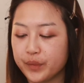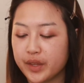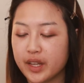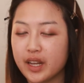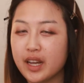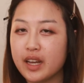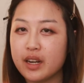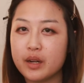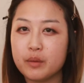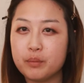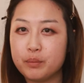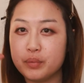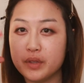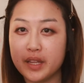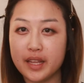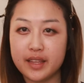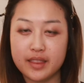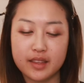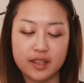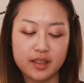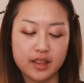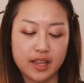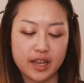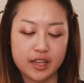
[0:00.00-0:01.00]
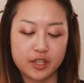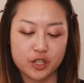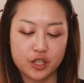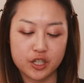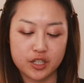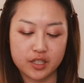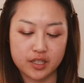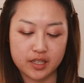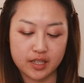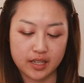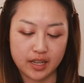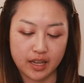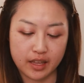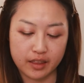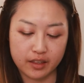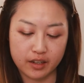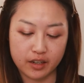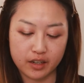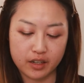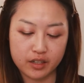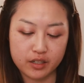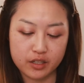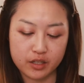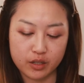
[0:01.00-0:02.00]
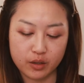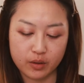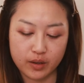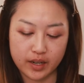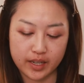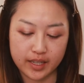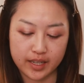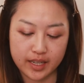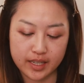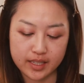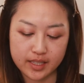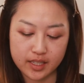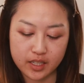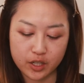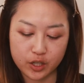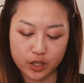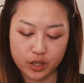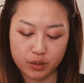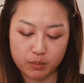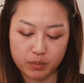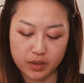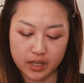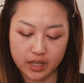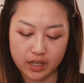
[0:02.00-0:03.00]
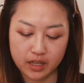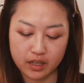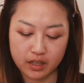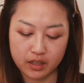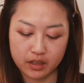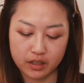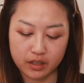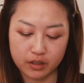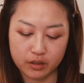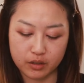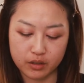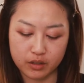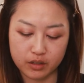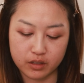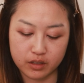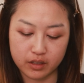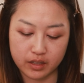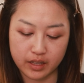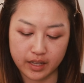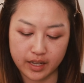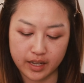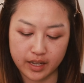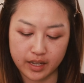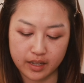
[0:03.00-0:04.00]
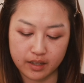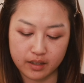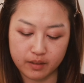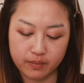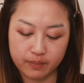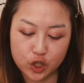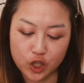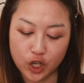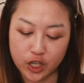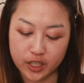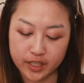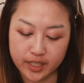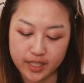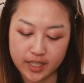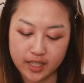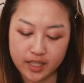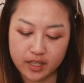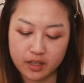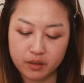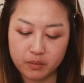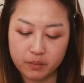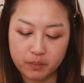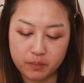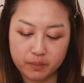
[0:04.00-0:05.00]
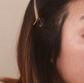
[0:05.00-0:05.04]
kind of blend the lashes together. So I guess it could be a little like chunky.